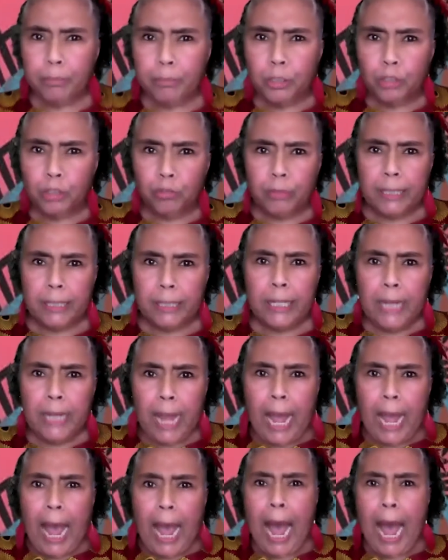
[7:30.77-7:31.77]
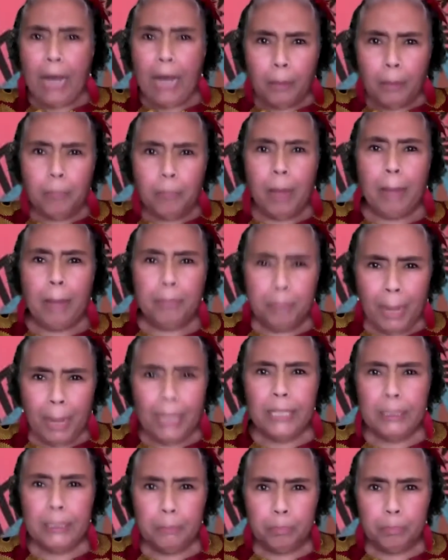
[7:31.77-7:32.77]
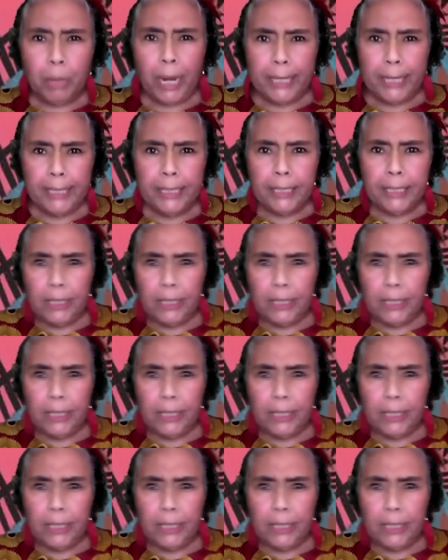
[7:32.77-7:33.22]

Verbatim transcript: string out of my belly button,